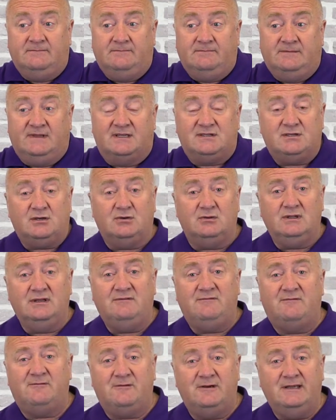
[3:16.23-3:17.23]
they're totally
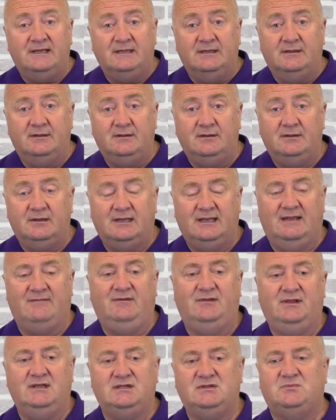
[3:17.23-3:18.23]
free, and
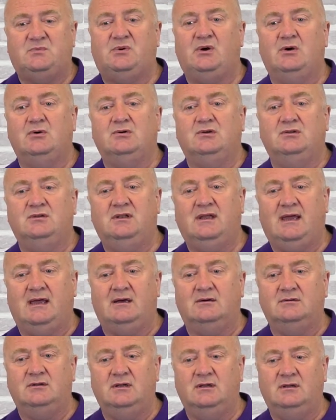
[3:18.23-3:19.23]
everything's broken
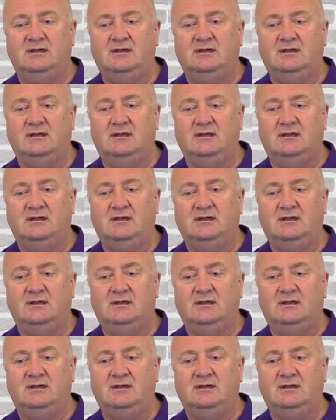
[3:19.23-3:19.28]
down